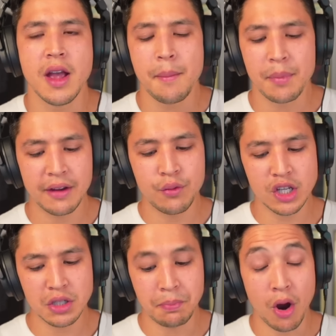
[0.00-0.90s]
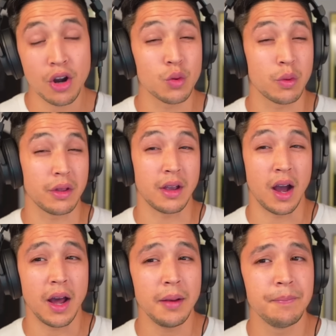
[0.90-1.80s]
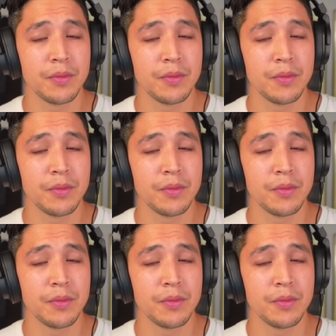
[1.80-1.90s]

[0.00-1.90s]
But if we just partner with God